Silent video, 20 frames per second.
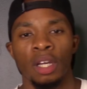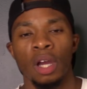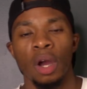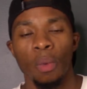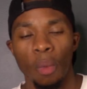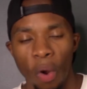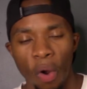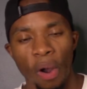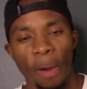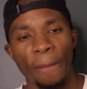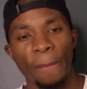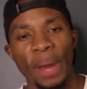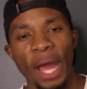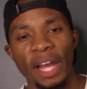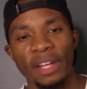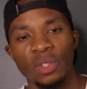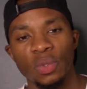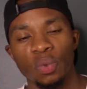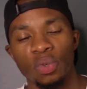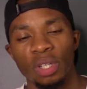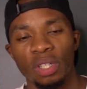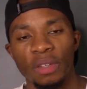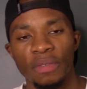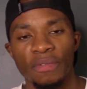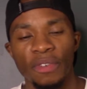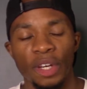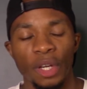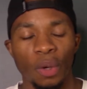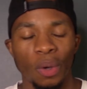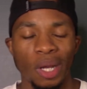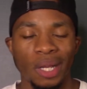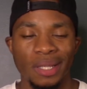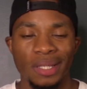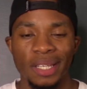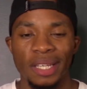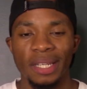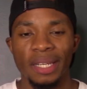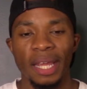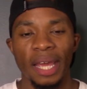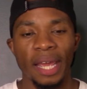Welcome back to another video. And
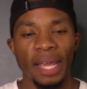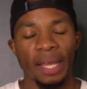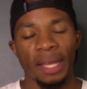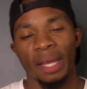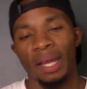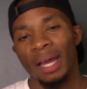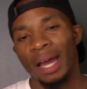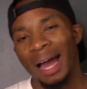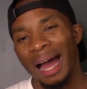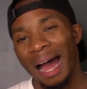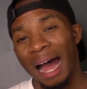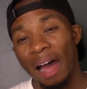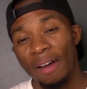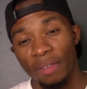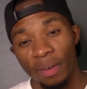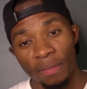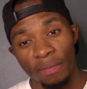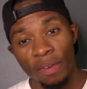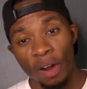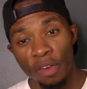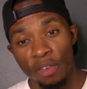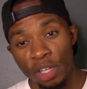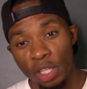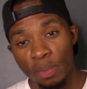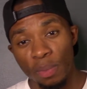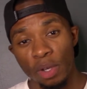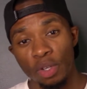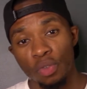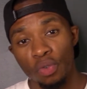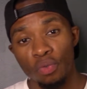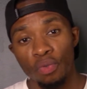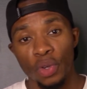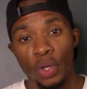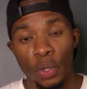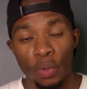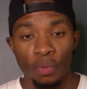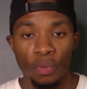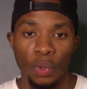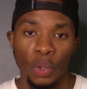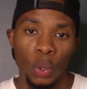today, I have a very special video
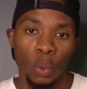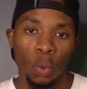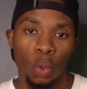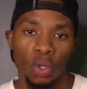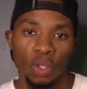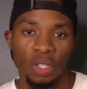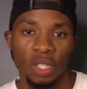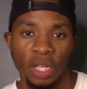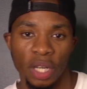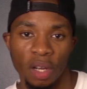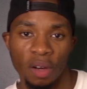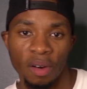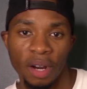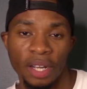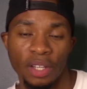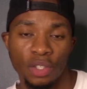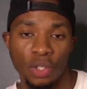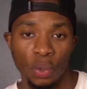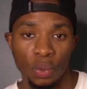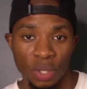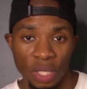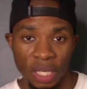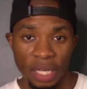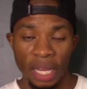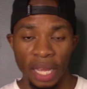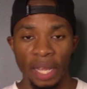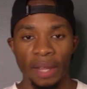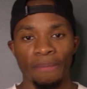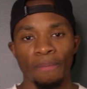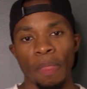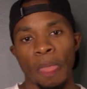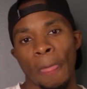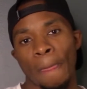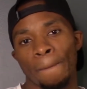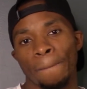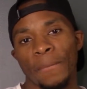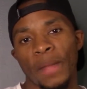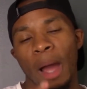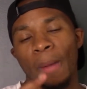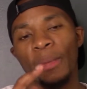for you all today, all right? So today,
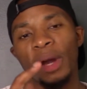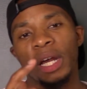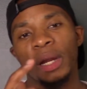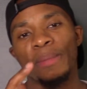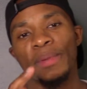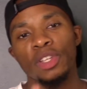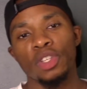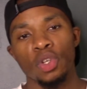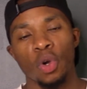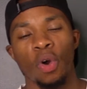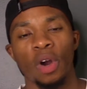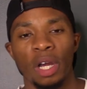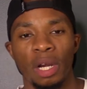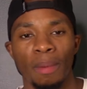I'm going to be talking